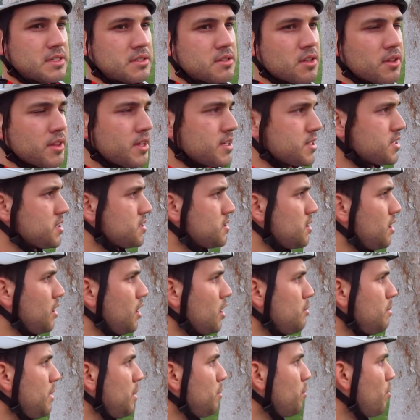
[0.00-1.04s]
so there's a little
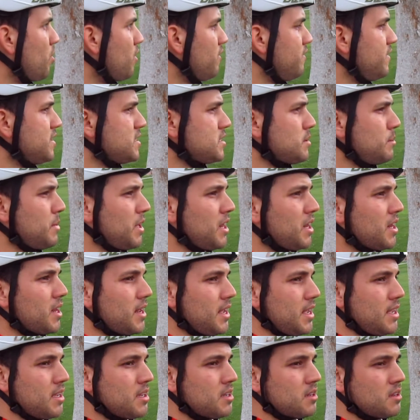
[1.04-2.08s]
bit more
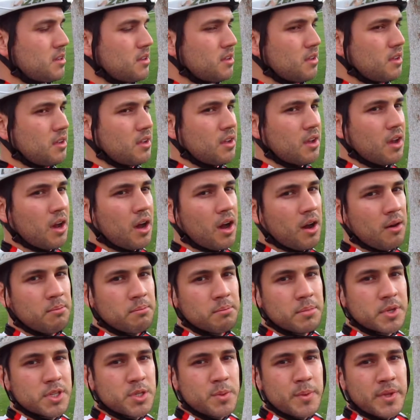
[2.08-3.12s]
visibility
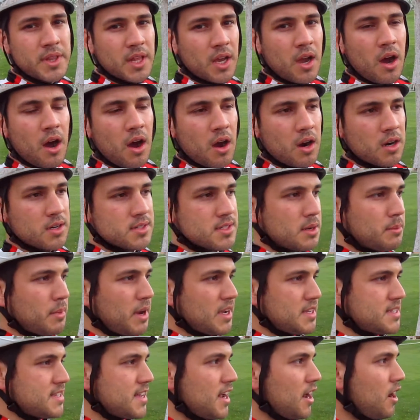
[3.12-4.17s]
between the cars and
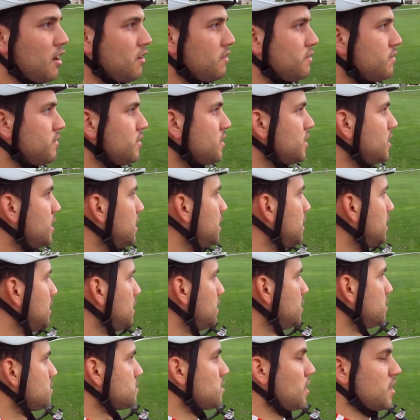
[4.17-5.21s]
myself.
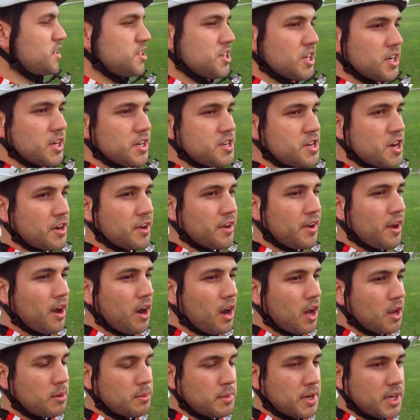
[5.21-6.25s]
So I should have turned it
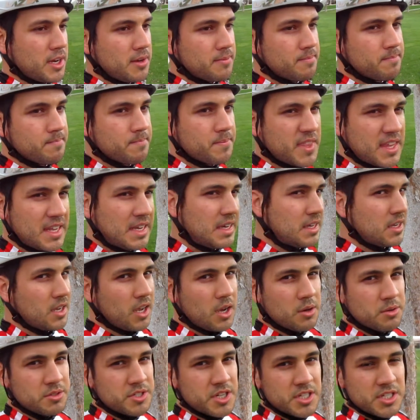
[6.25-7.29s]
on, but it
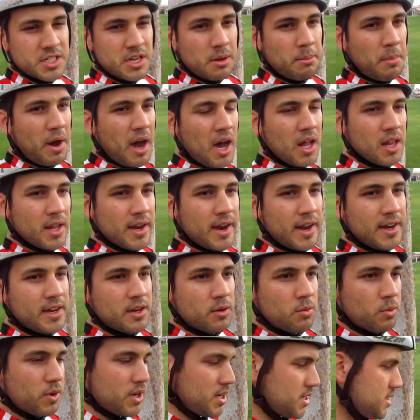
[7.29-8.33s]
was just a mile and I didn't want to